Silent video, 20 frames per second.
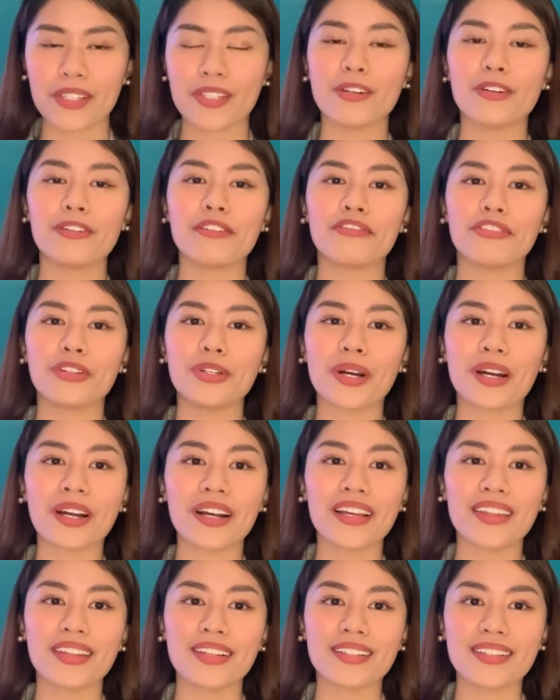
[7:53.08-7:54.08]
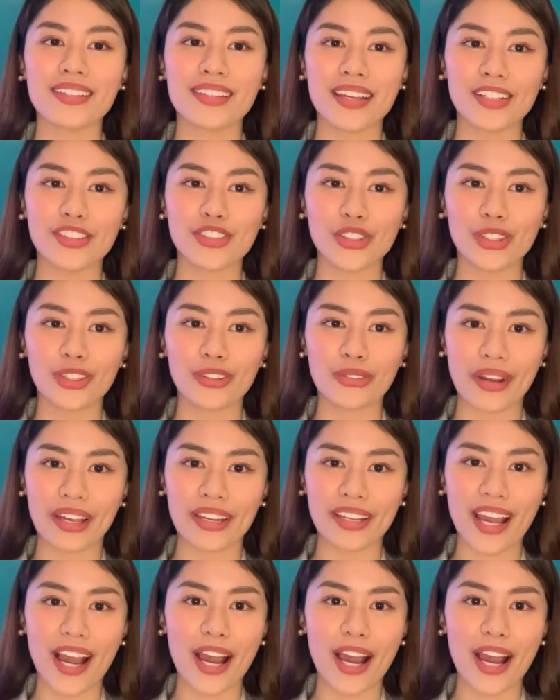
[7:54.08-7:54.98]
So if you are in this stage already,